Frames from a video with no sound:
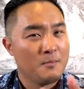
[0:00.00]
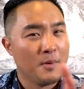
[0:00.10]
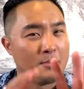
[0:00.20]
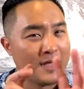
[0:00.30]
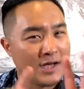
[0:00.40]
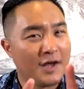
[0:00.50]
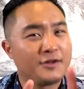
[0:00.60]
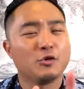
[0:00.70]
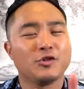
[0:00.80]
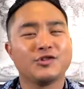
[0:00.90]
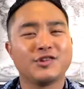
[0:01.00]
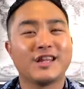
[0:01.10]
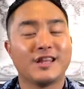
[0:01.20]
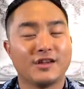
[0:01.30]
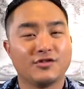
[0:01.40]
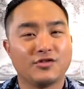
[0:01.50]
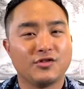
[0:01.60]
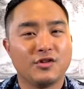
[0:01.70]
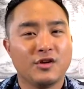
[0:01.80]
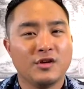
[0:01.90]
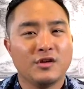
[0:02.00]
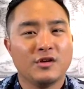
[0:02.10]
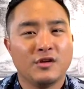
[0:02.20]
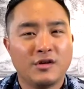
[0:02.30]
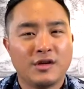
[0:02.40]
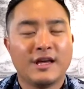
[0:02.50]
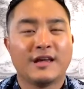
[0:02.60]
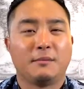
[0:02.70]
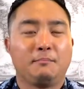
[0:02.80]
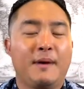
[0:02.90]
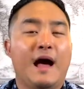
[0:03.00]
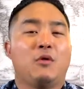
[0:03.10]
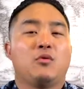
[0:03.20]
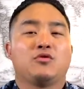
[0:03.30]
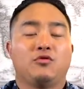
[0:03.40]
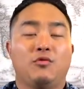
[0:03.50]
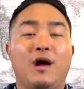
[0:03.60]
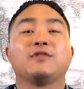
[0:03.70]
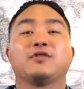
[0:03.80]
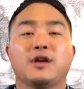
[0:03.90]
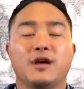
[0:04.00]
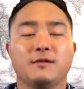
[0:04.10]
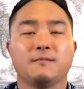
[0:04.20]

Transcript: but because he was sinless, he had the power to rise again.